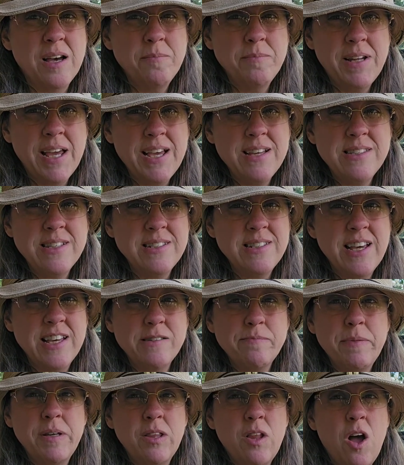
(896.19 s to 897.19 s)
days it
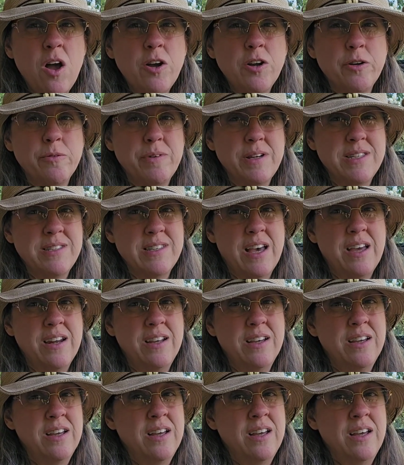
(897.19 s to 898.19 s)
takes me longer to reset.
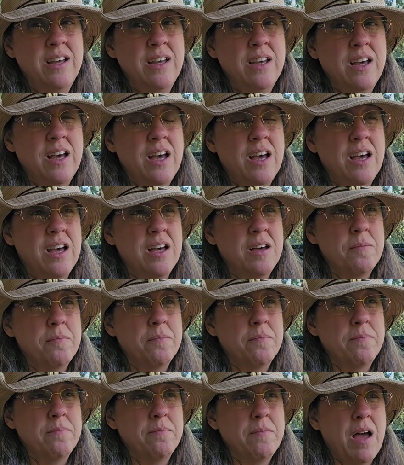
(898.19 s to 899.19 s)

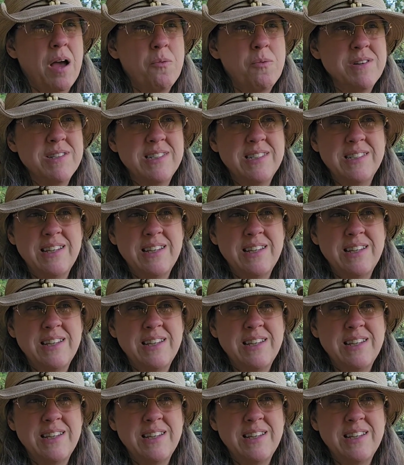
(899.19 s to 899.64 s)
I wasn't